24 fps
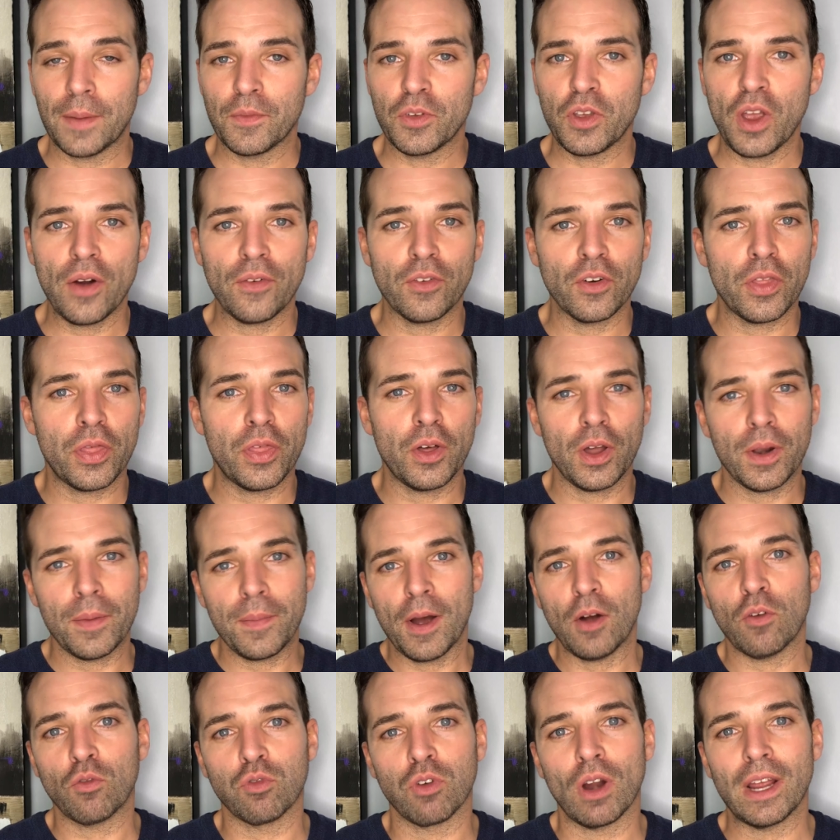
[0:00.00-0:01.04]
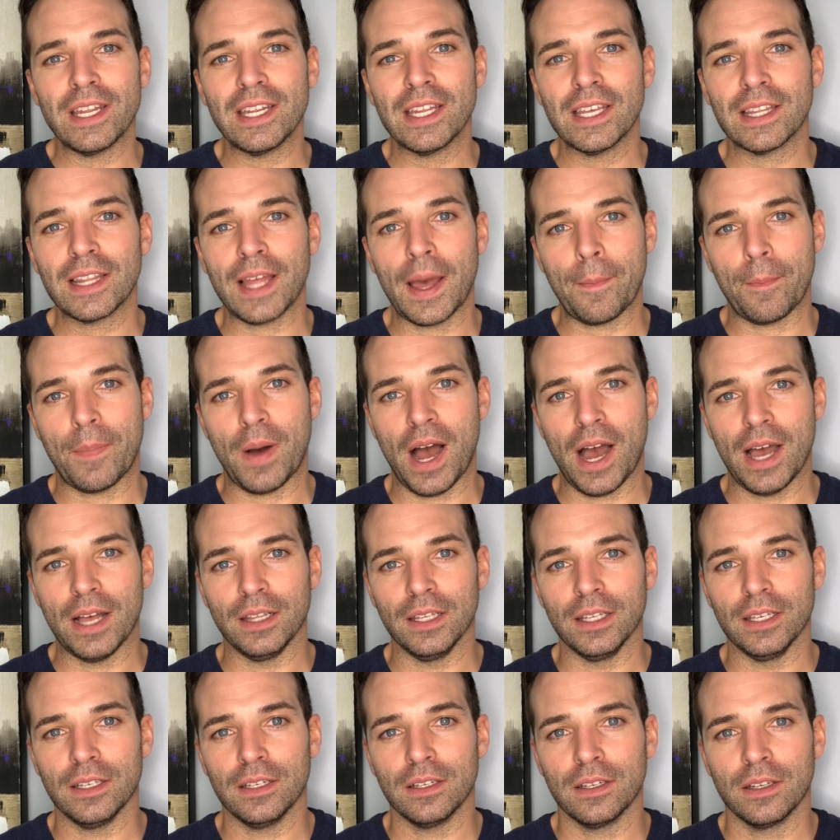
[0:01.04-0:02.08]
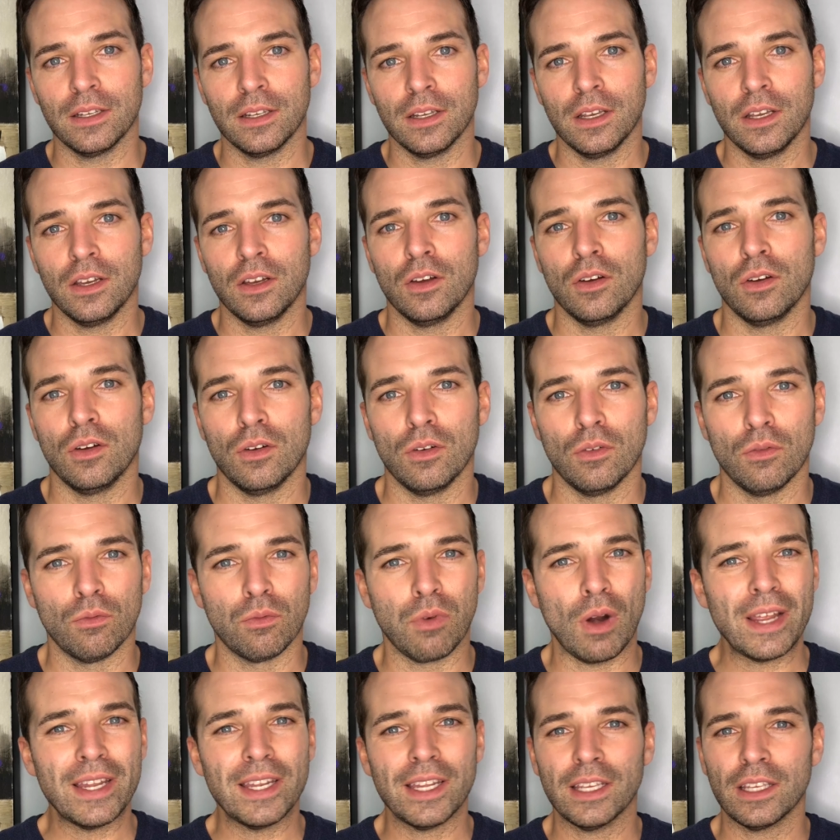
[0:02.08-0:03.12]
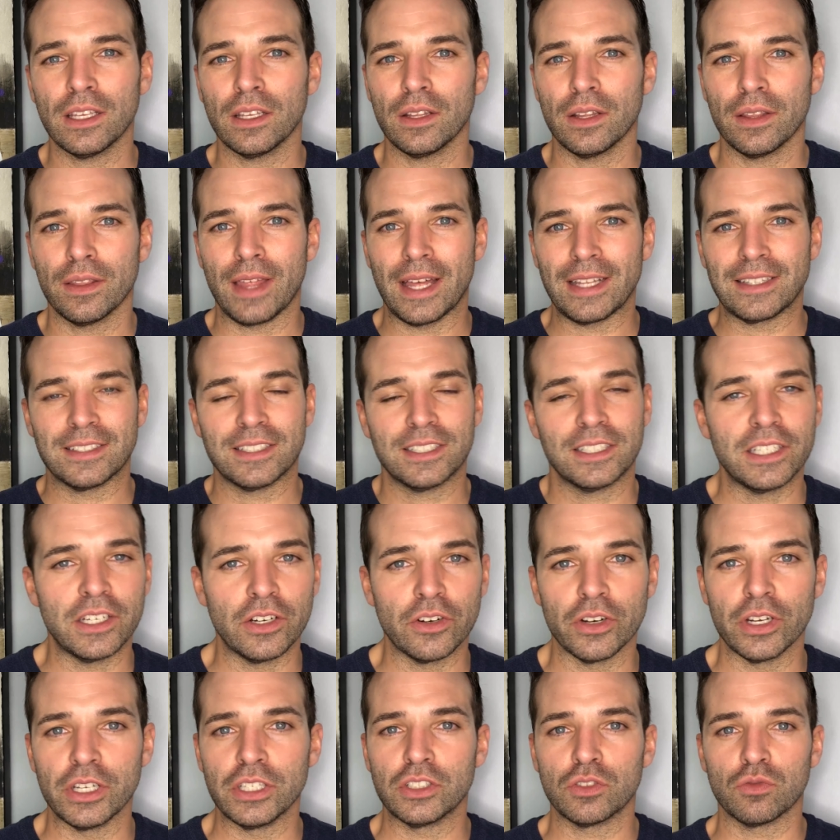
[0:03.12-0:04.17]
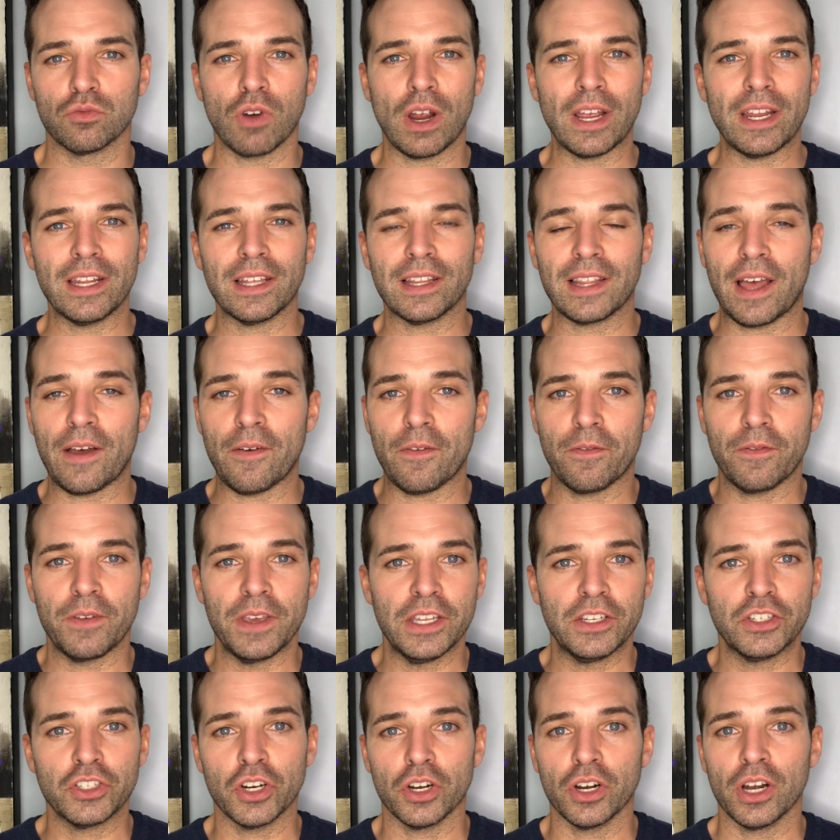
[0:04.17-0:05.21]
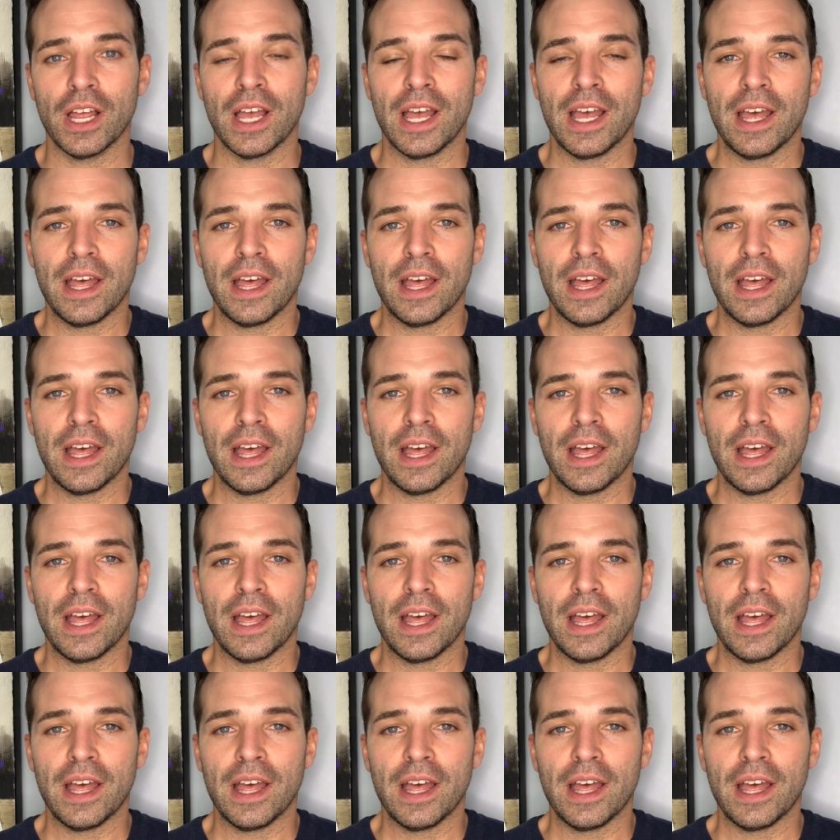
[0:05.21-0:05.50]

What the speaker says: You ever thought about writing that pilot, writing that series, writing that feature?